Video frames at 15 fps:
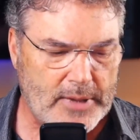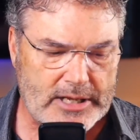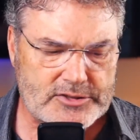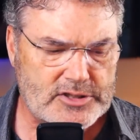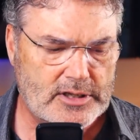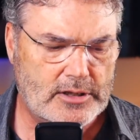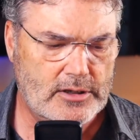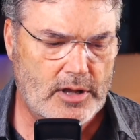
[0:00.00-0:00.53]

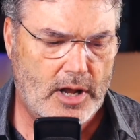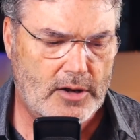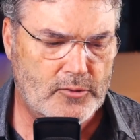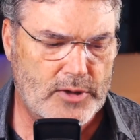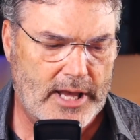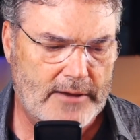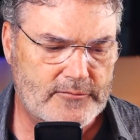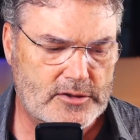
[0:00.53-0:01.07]
Basically,
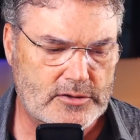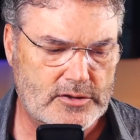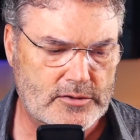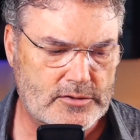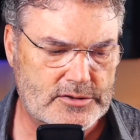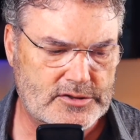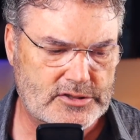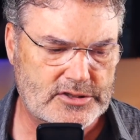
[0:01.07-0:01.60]
all we have to
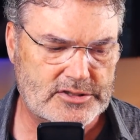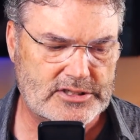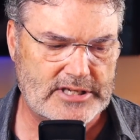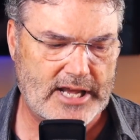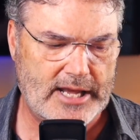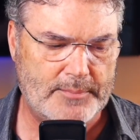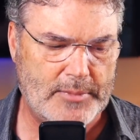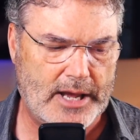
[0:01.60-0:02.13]
do is
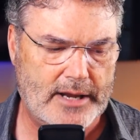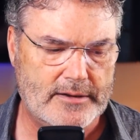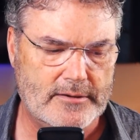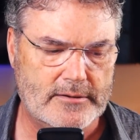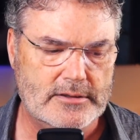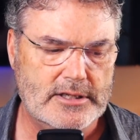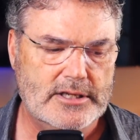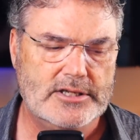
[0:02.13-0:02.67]
just tap
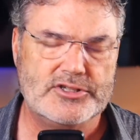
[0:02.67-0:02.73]
on the